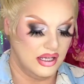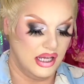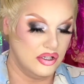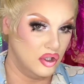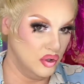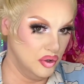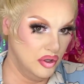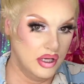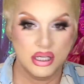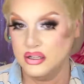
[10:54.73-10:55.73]
and glue
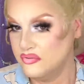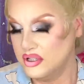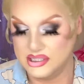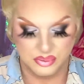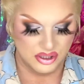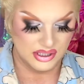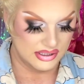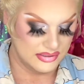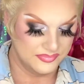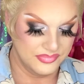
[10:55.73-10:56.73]
for this process.